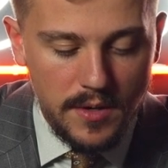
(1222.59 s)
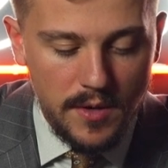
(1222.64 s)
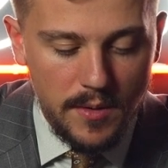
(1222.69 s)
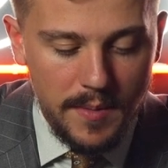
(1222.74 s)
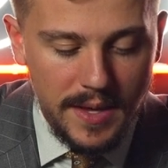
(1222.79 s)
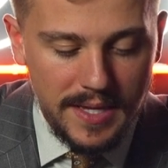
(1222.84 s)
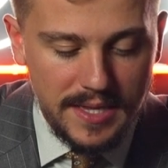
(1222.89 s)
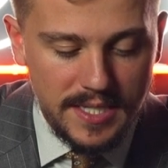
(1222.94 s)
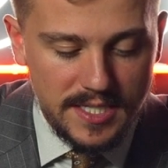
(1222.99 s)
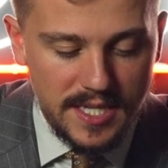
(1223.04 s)

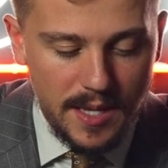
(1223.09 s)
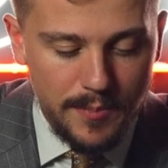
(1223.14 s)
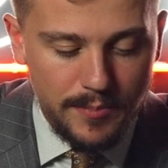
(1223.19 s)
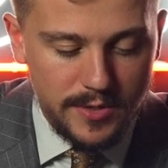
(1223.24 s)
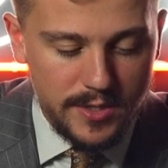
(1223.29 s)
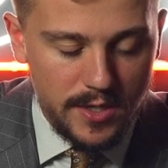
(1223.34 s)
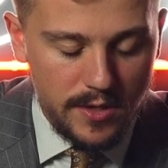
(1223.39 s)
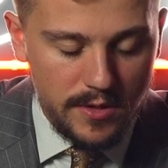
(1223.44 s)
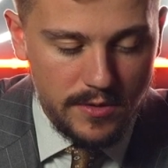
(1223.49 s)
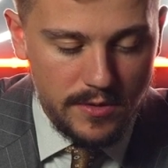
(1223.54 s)
make this
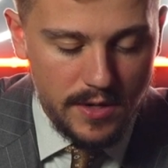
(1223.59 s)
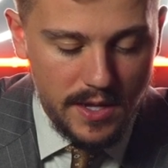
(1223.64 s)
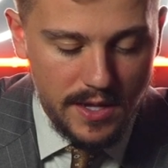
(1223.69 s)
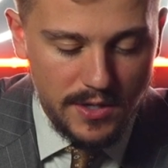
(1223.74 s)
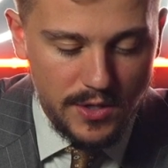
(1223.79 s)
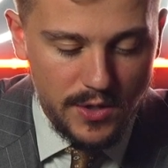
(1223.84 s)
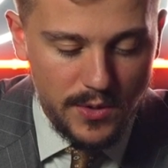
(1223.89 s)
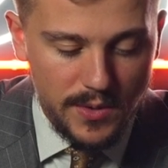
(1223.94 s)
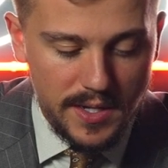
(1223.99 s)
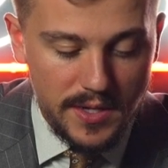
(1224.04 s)
episode and
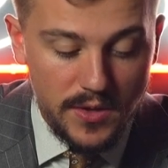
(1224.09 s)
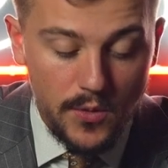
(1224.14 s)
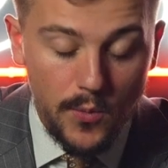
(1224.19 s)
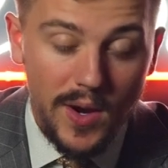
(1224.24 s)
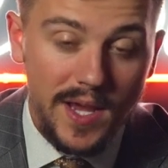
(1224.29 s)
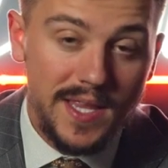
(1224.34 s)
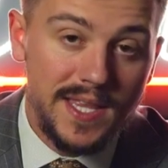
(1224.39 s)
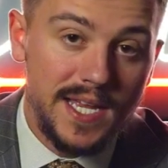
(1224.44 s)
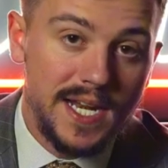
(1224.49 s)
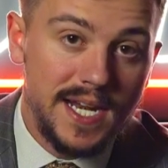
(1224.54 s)
do it in the way
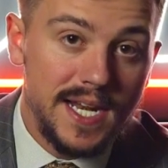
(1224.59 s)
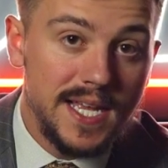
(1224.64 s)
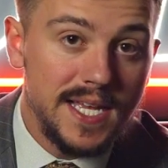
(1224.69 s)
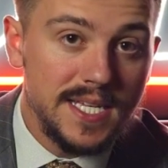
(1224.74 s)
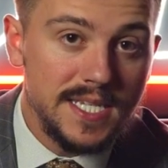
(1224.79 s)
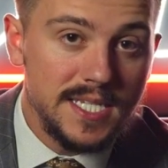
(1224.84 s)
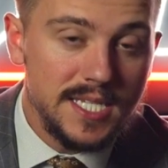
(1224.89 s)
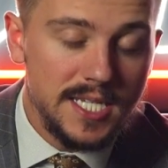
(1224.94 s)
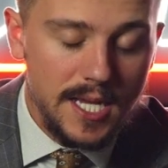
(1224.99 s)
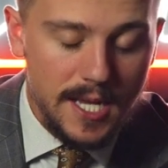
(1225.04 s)
that it
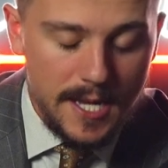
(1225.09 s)
is